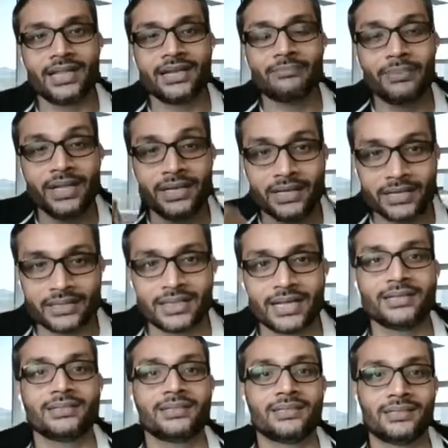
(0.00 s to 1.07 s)
and then bringing
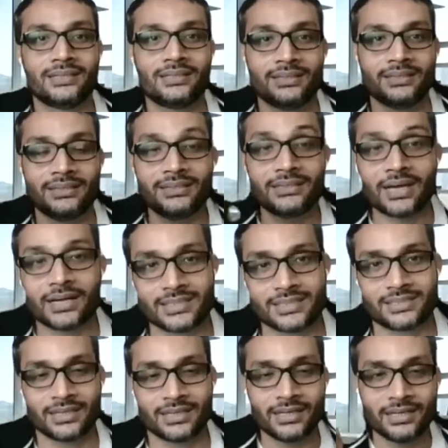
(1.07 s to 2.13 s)
that
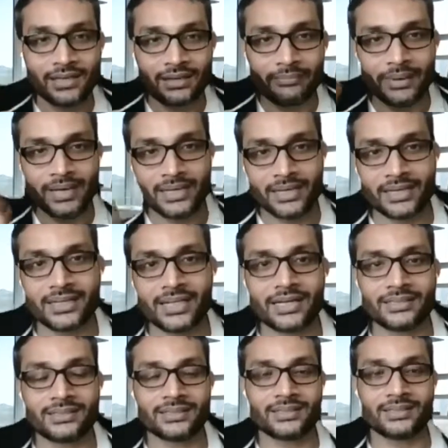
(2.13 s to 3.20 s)
trust, bringing
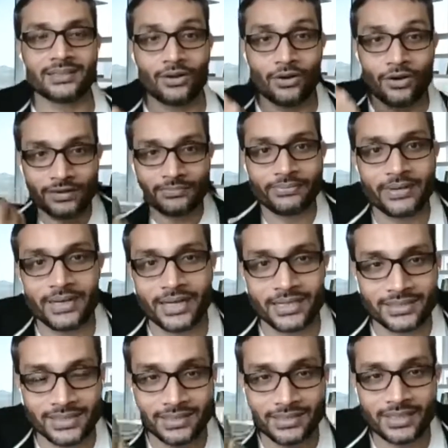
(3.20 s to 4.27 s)
that
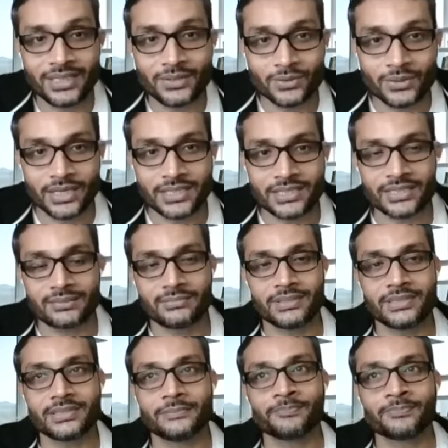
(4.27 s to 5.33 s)
confidence in the new customers.